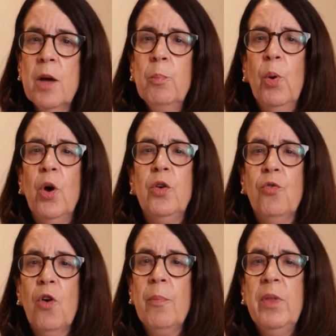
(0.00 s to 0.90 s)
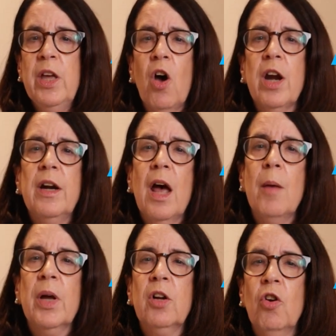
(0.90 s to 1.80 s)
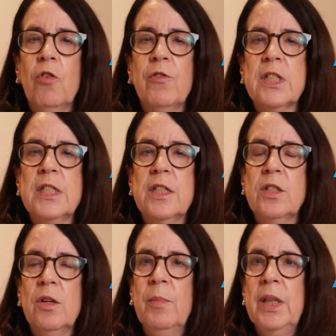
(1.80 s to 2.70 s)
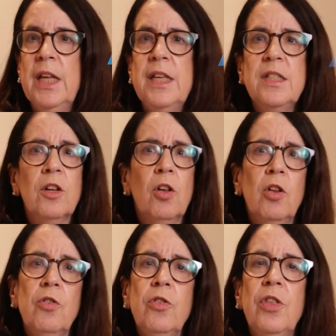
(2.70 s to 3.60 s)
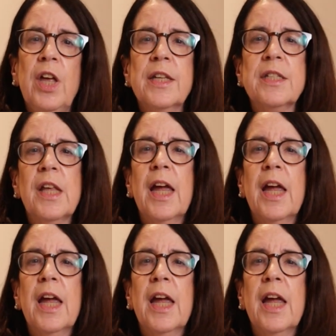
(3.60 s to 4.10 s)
input from the autonomic nervous system, and these include things